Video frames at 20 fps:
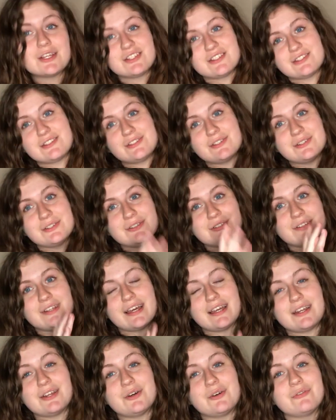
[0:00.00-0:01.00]
soon,
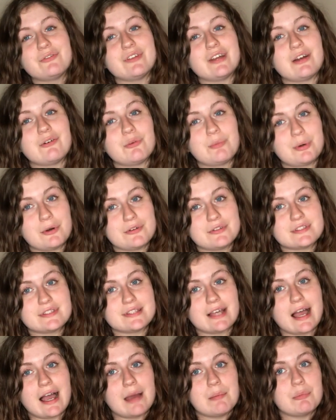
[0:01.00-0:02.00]
and hopefully I will
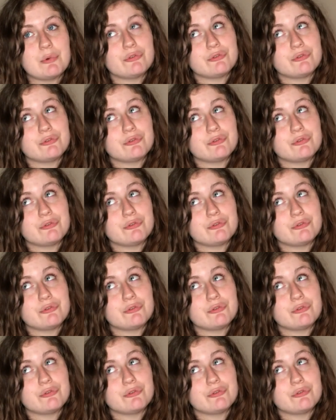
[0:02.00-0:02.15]
post that